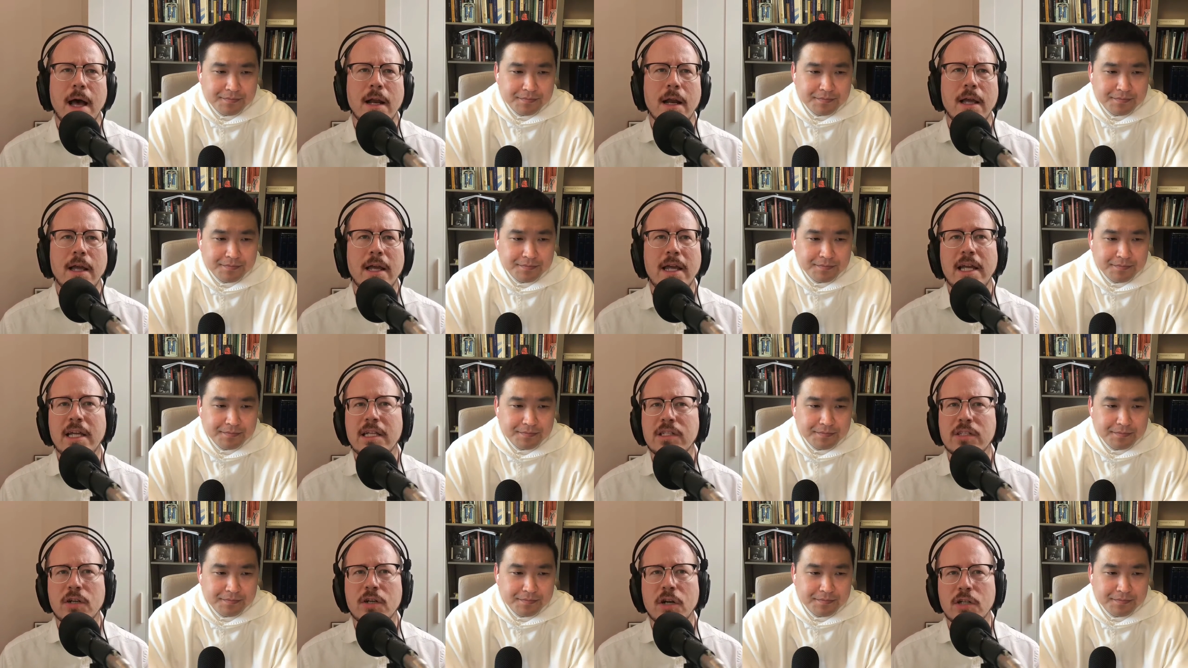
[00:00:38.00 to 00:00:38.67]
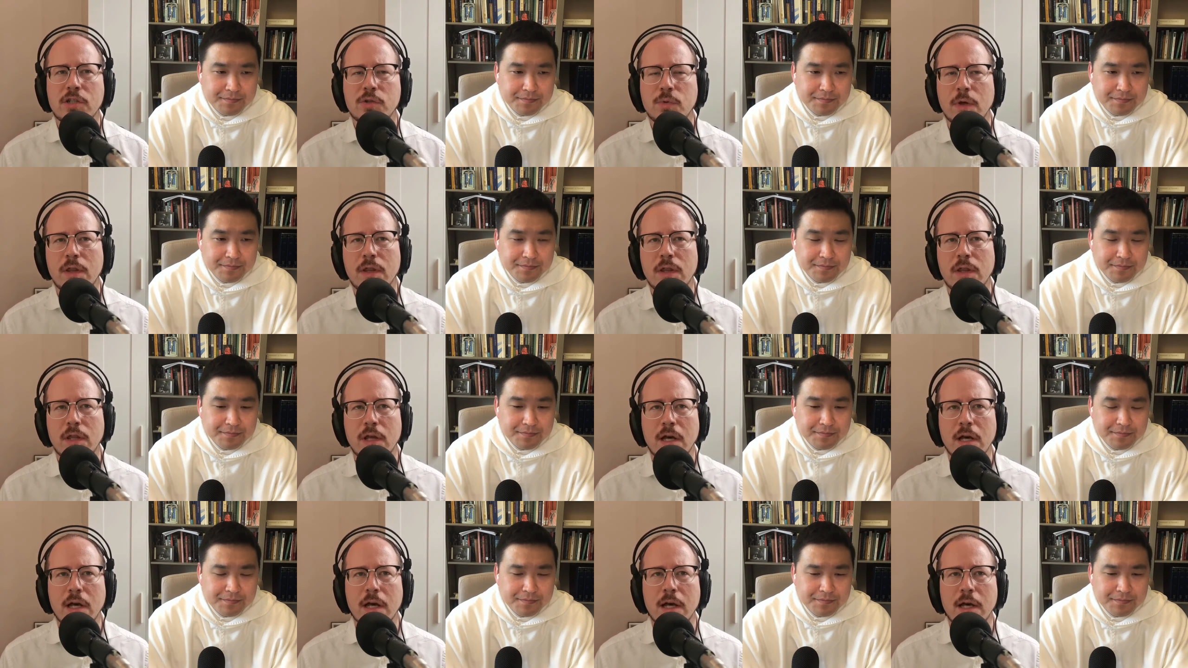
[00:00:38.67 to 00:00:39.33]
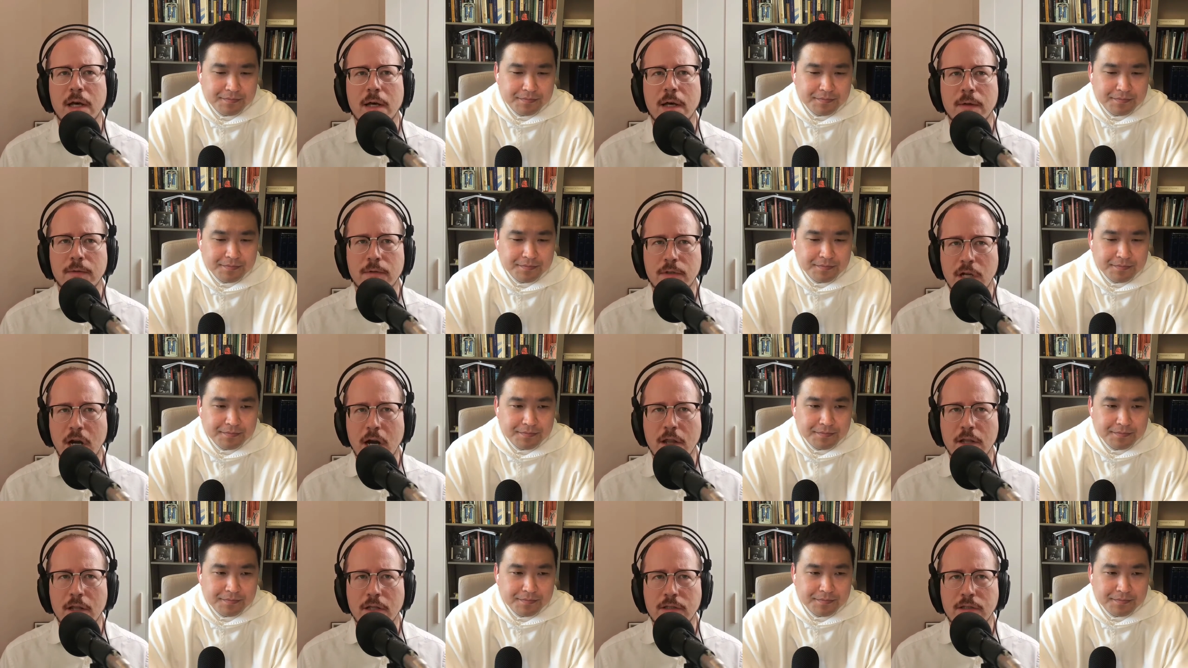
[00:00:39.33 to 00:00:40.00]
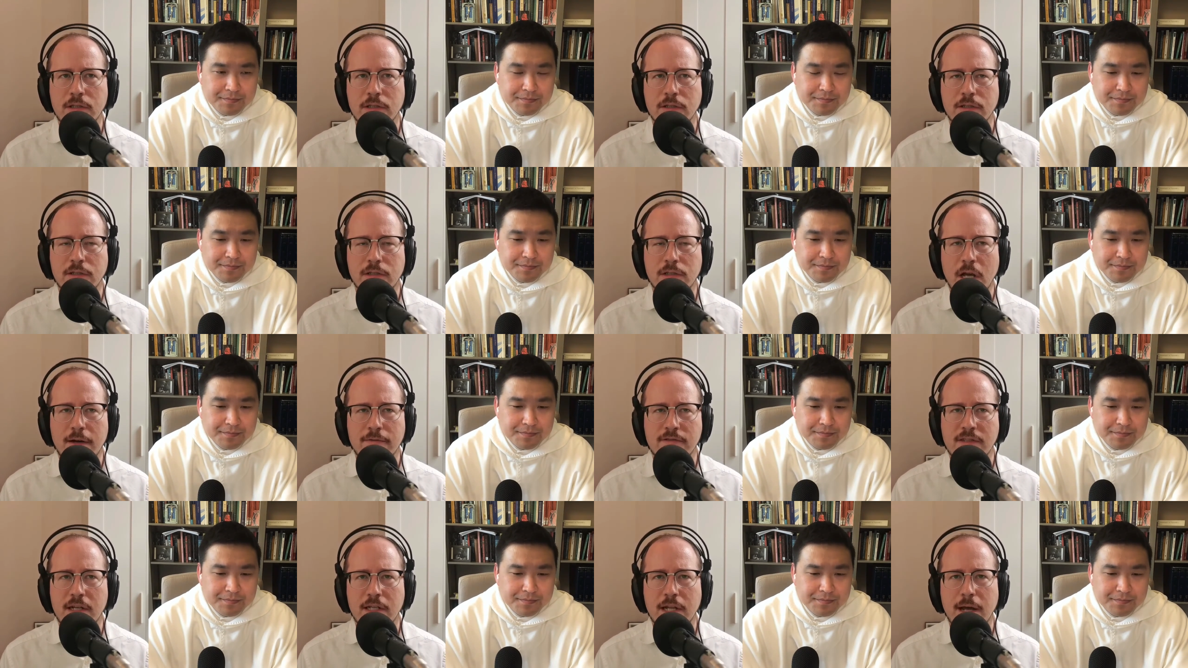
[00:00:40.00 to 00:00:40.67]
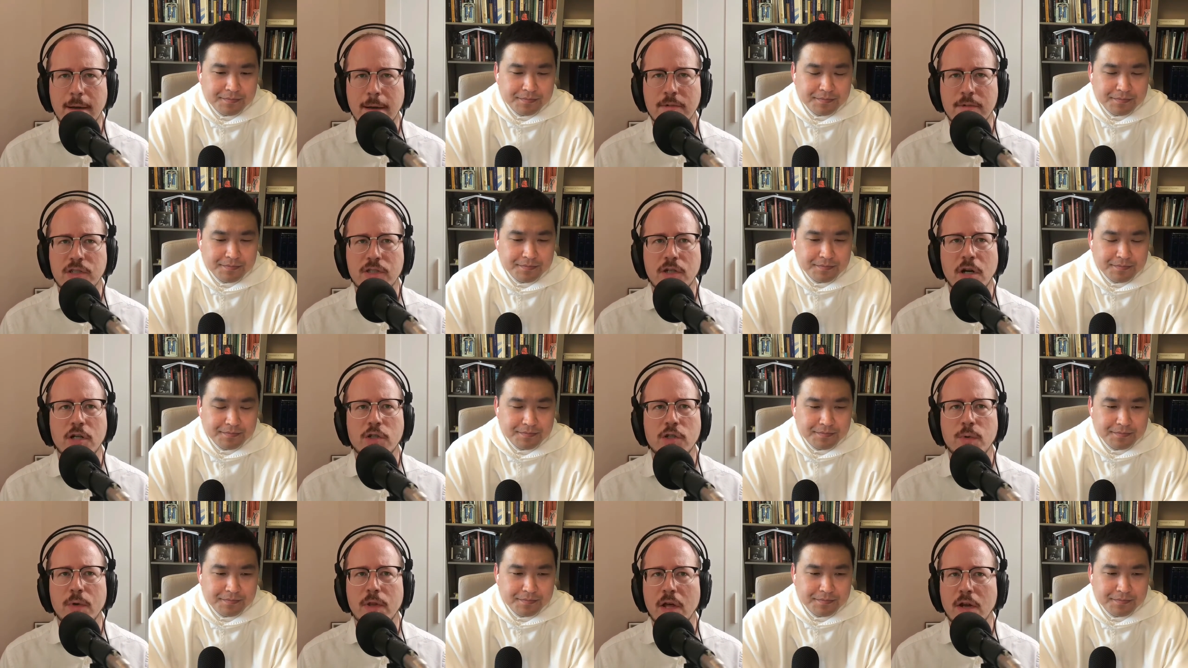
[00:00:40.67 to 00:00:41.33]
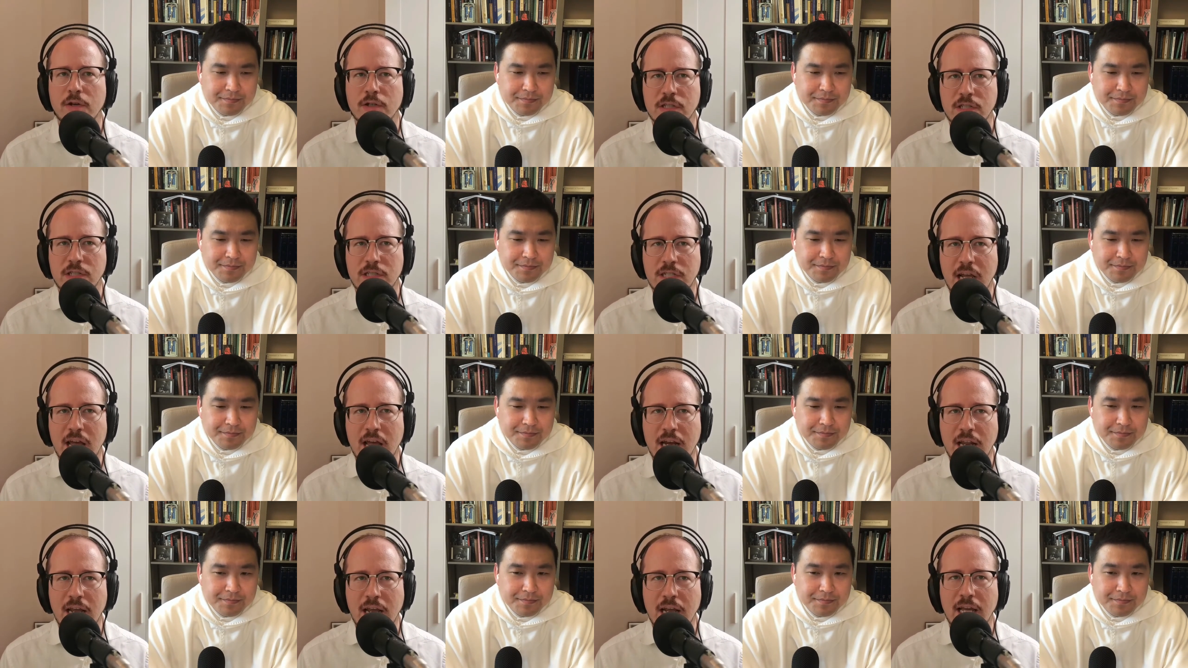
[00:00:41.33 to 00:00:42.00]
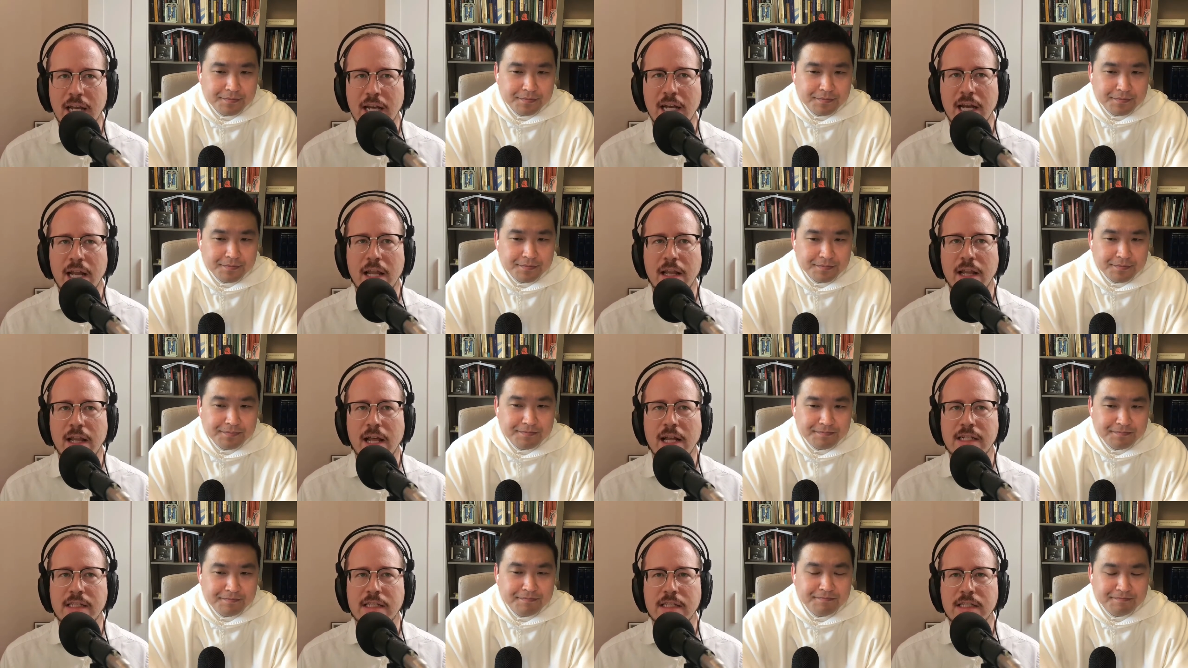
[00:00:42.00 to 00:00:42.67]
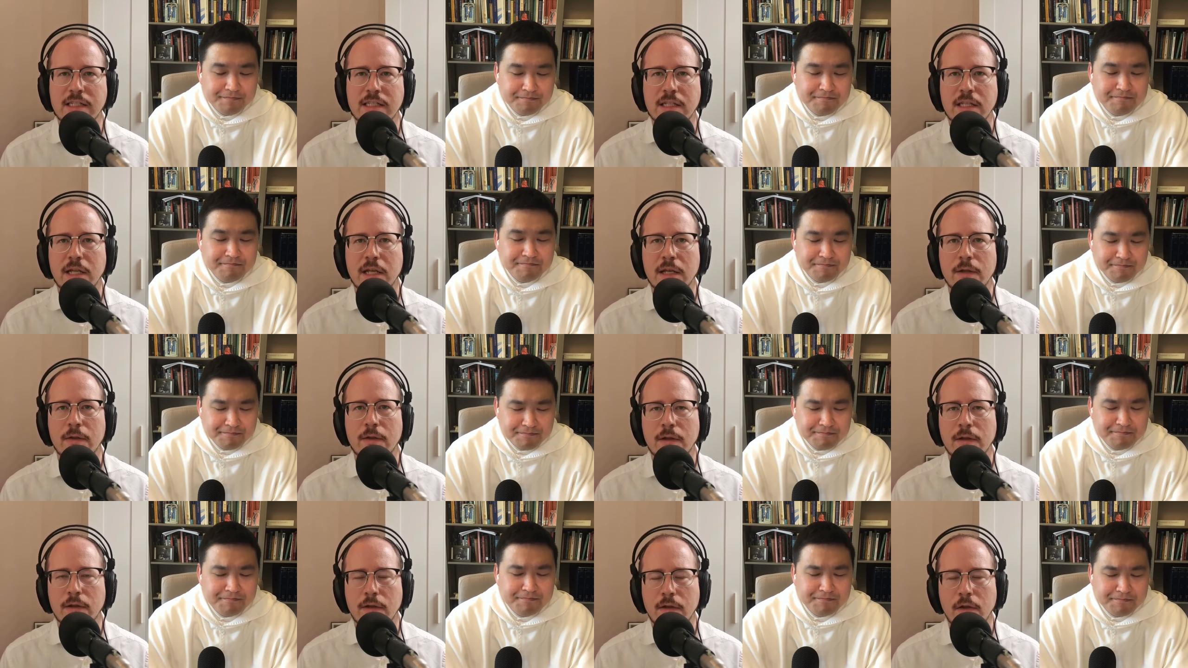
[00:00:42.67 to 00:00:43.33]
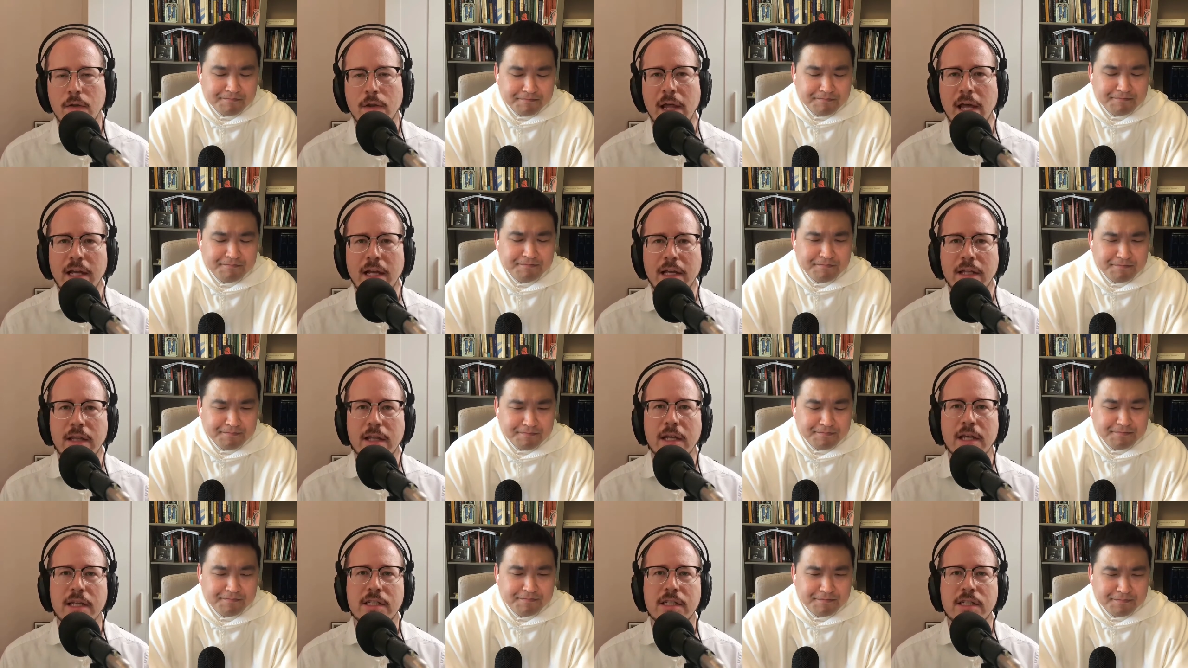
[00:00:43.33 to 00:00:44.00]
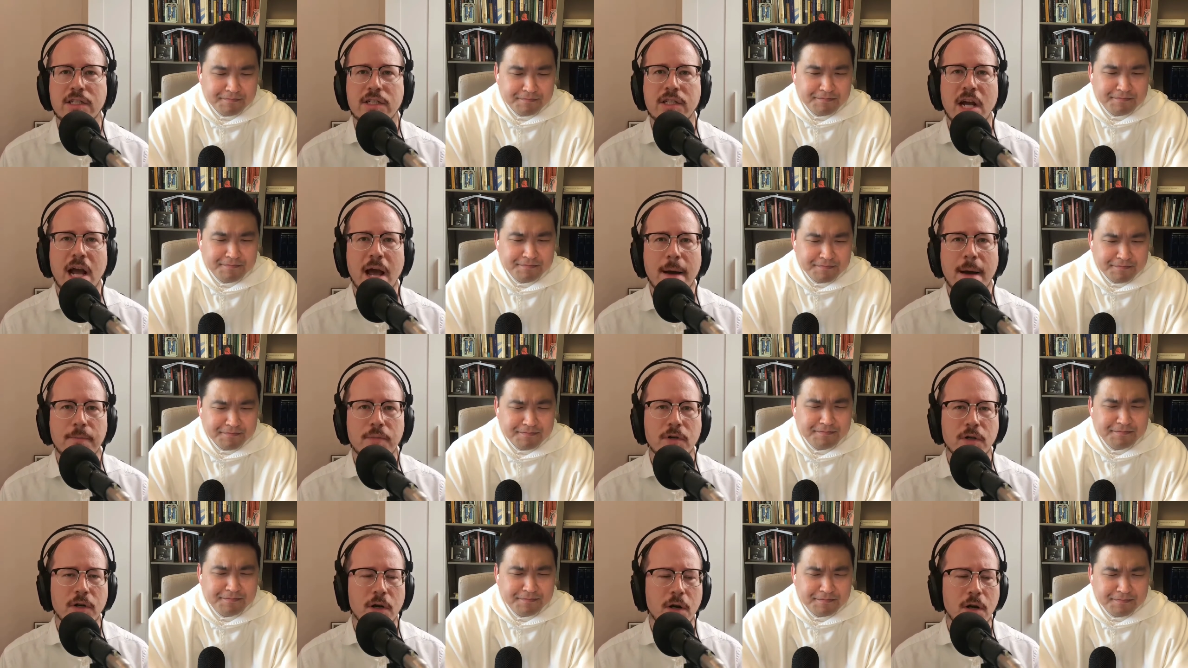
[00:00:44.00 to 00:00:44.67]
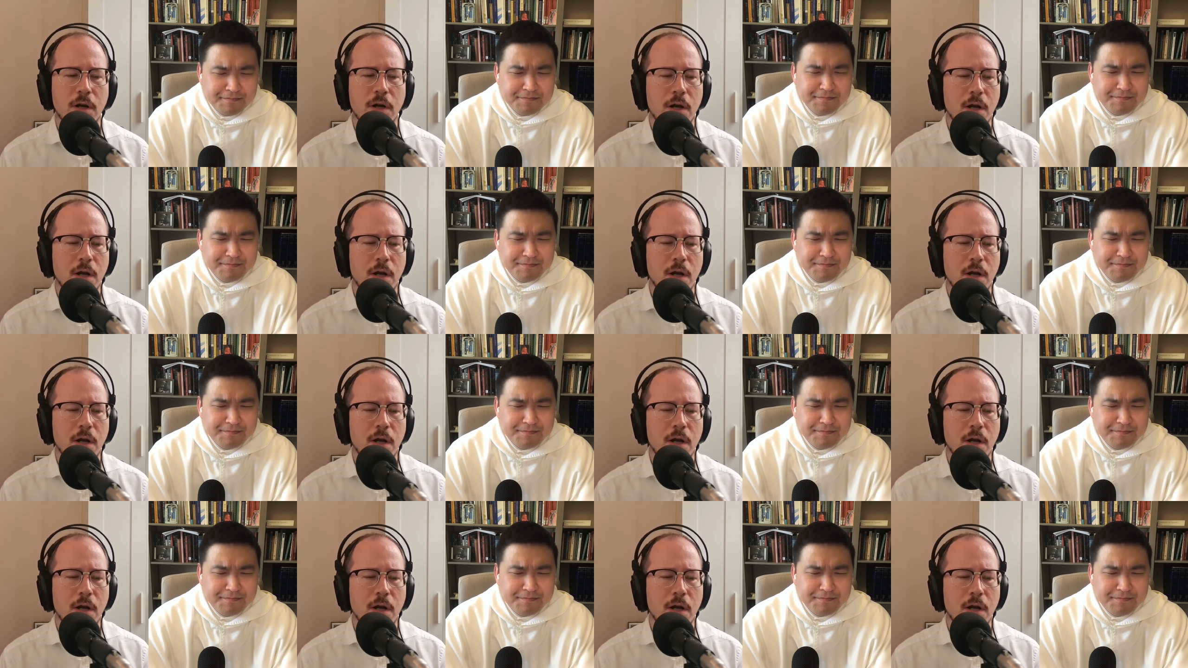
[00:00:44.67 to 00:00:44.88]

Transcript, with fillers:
Speaker 1: He starts with John of St. Thomas starts with understanding, and that's the lengthiest chapter.